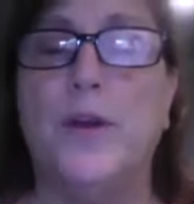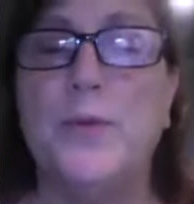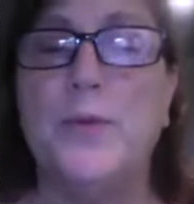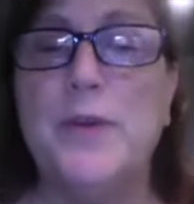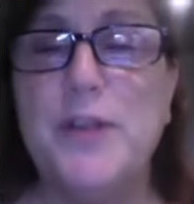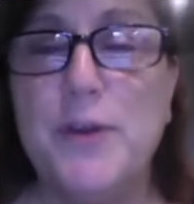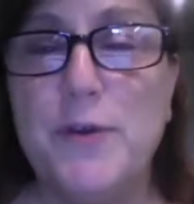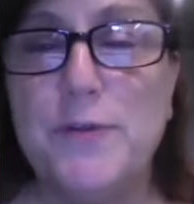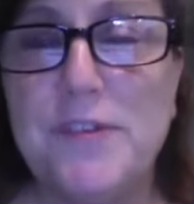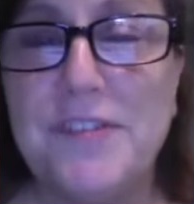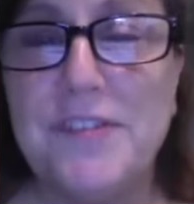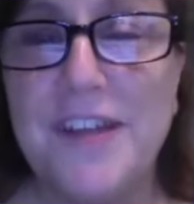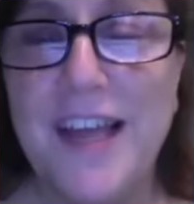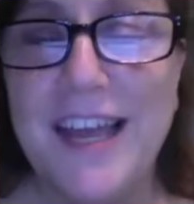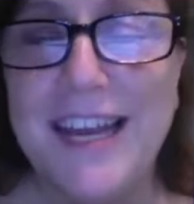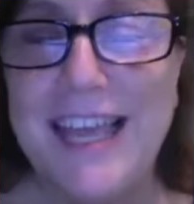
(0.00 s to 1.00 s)
are we doing for
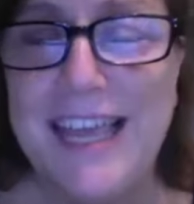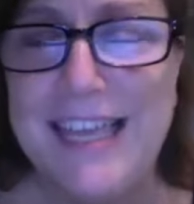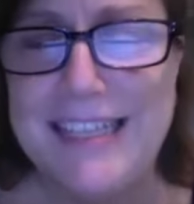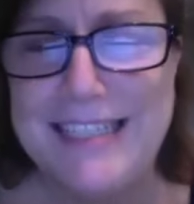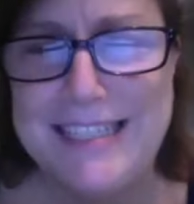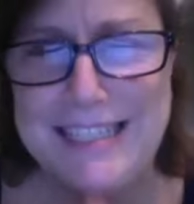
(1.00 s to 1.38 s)
slot eight?